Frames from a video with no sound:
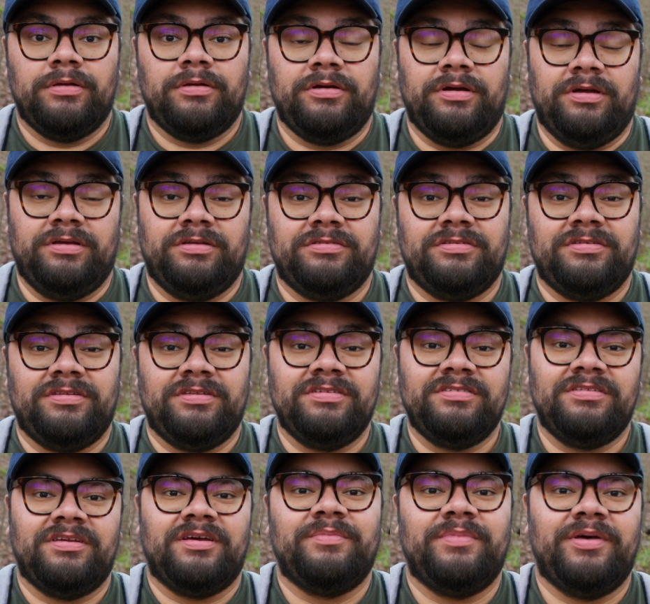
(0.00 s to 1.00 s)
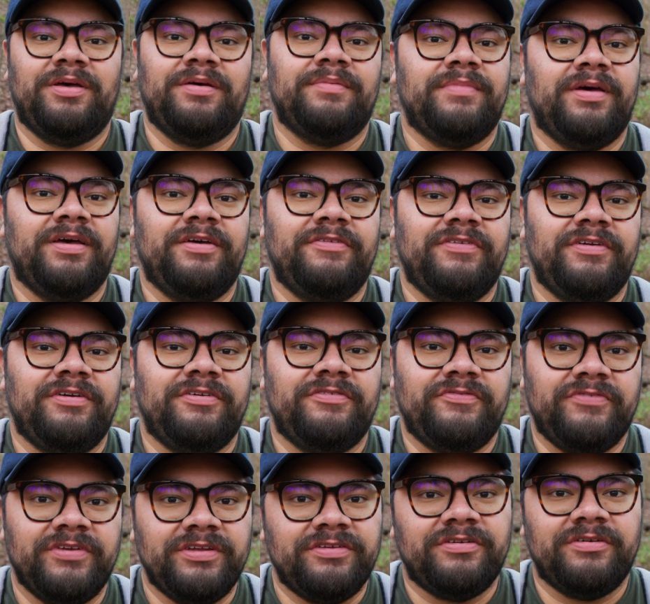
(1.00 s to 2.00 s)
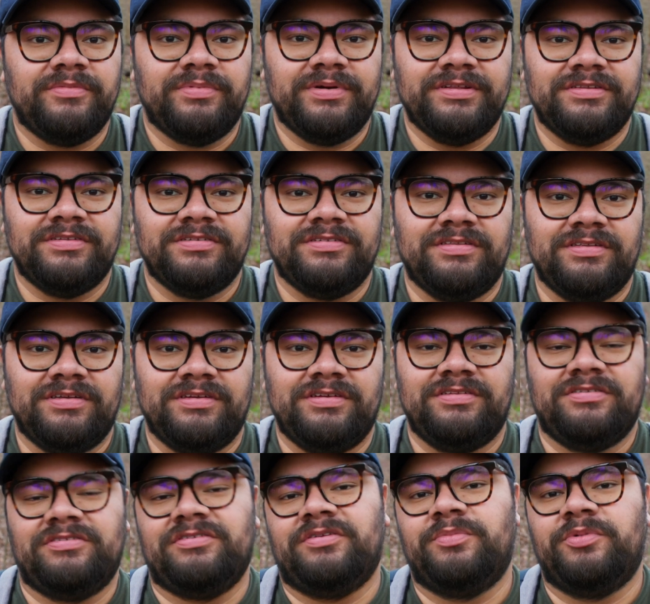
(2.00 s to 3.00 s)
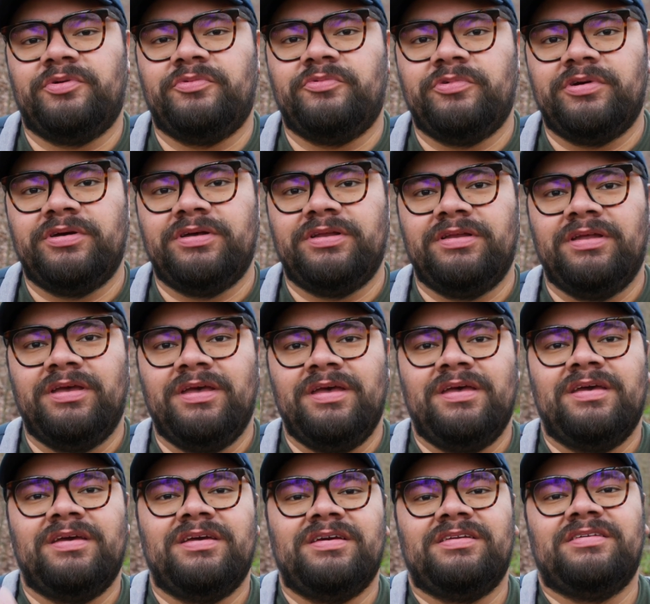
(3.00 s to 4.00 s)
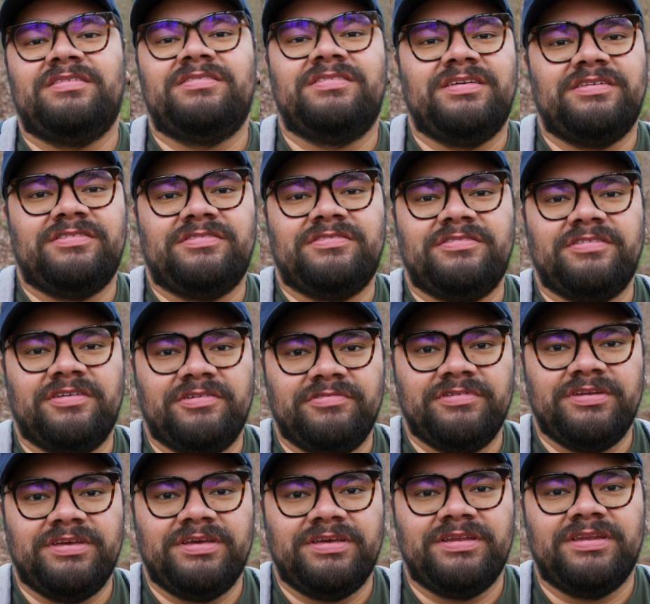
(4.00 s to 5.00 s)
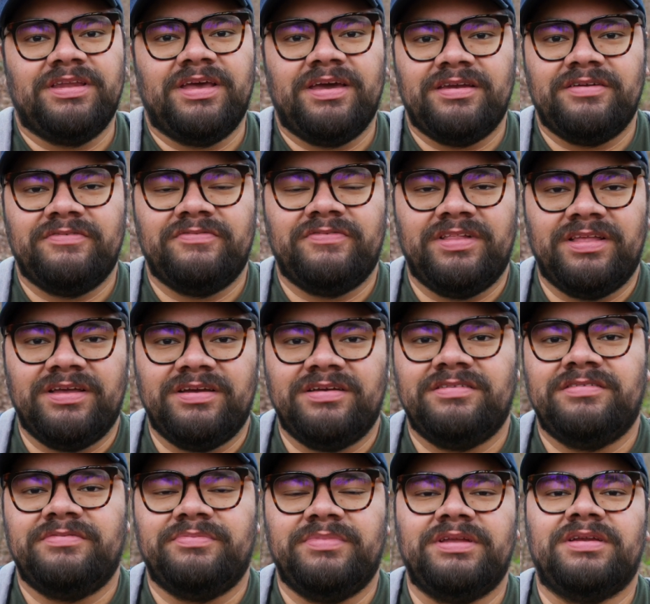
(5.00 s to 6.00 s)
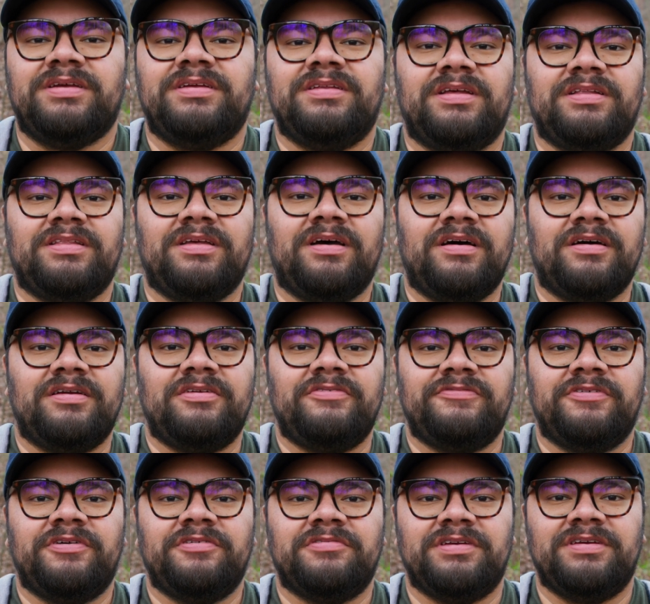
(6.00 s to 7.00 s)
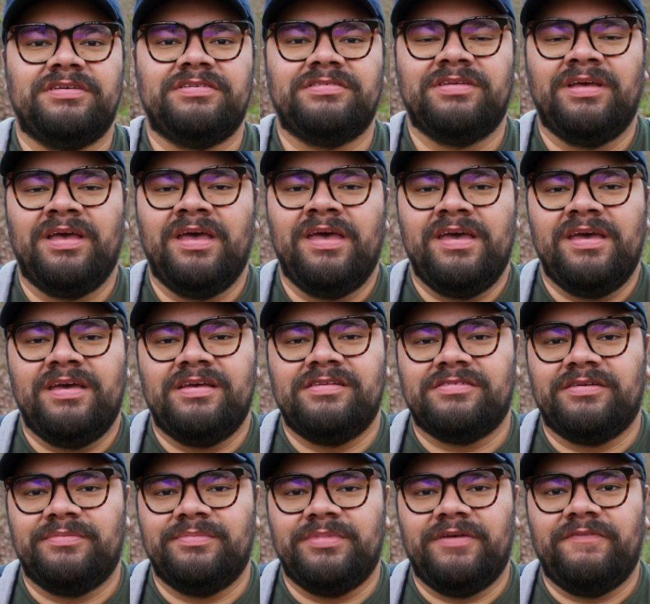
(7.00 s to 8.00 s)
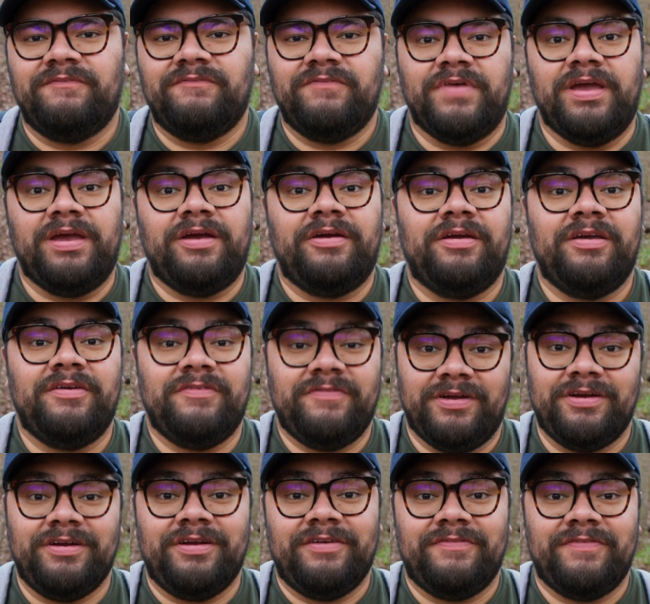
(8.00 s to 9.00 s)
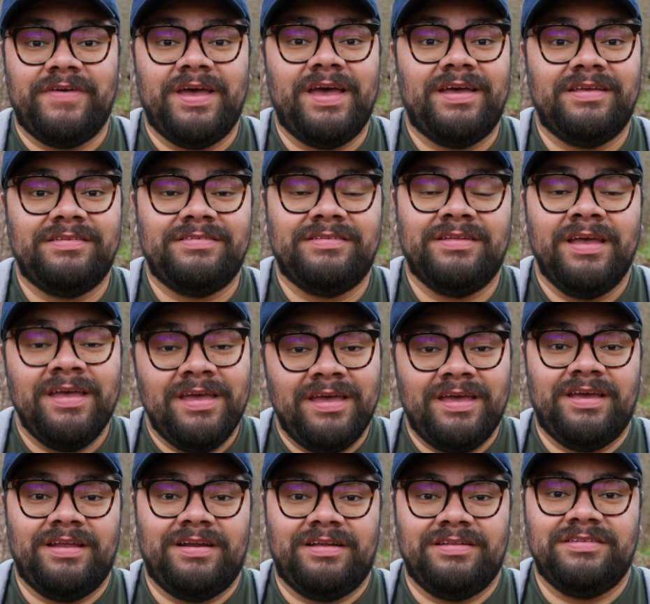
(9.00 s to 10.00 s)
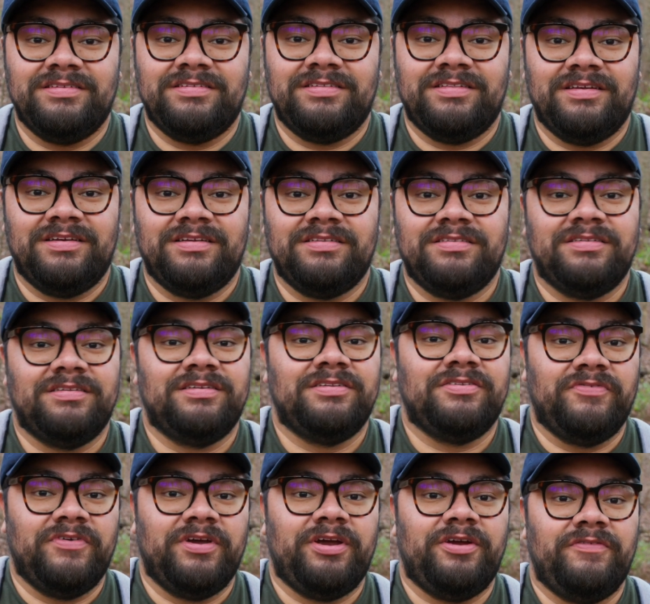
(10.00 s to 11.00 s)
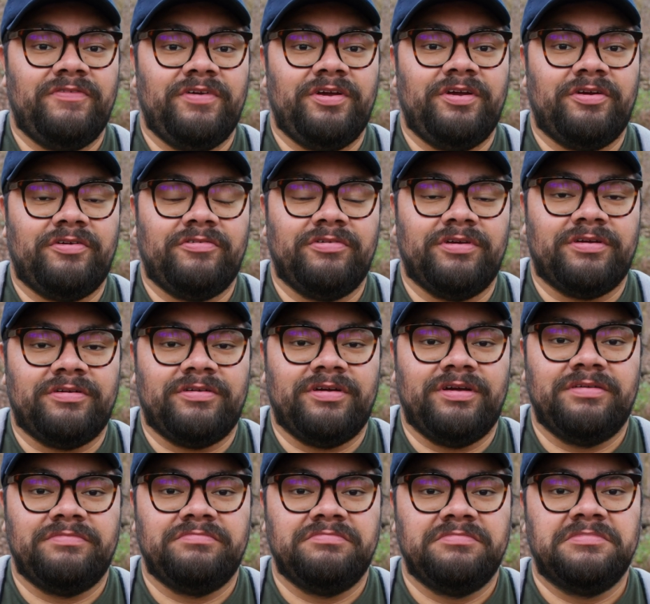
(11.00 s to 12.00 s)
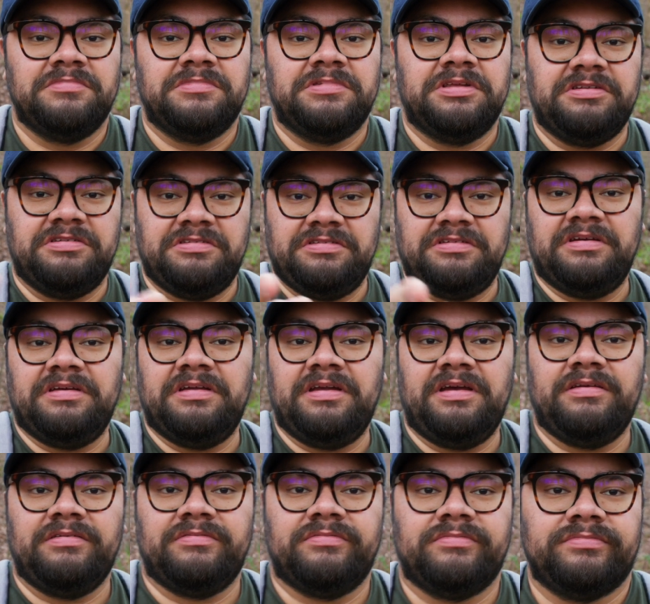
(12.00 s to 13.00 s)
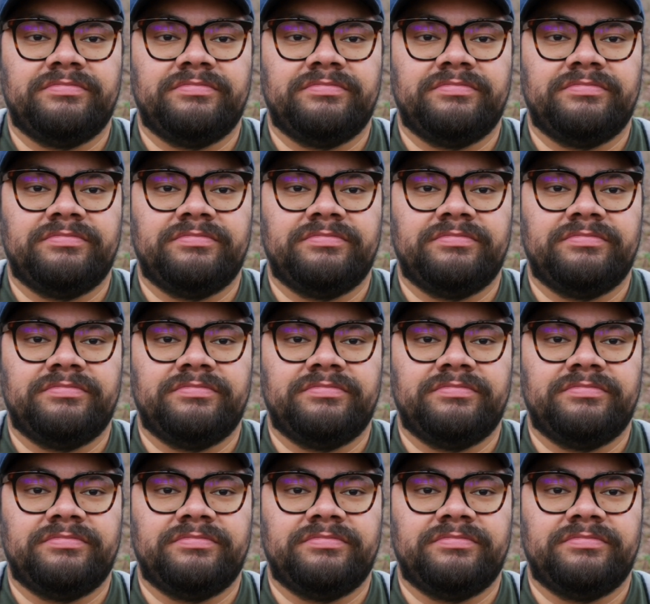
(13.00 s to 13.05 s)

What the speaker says: All right, so let's talk about my favorite feature about this lens. Number one, it is a Sony native lens, meaning that the autofocus is gonna be very, very fast. And on this lens, it's very, very quick, all right? Let's check it out.